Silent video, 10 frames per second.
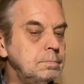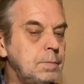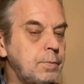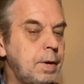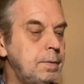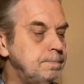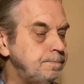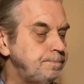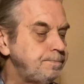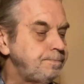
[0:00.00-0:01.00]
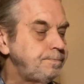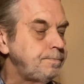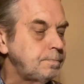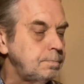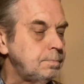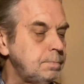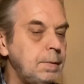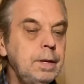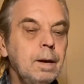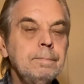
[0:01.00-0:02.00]
Okay.
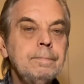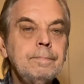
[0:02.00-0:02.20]
Yep.